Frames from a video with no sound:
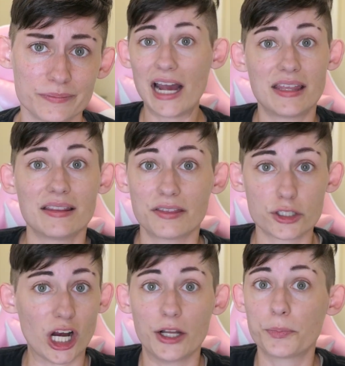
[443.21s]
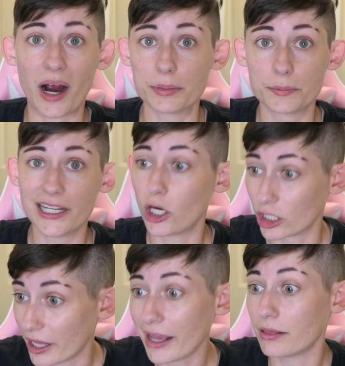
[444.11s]
I think that the child probably
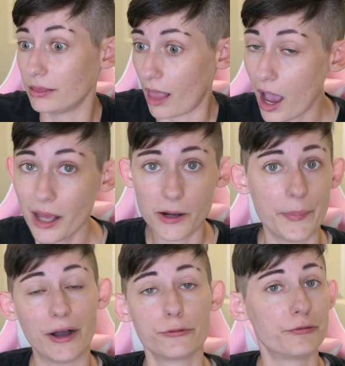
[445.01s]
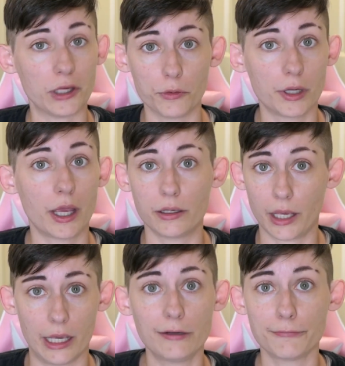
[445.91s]
heard a lot about Fionna and
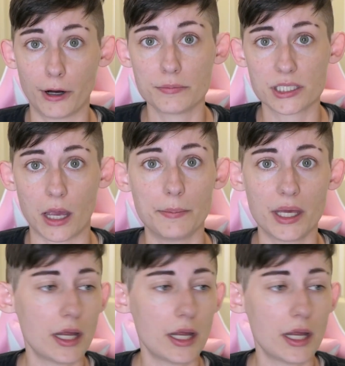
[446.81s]
Cake from Simon,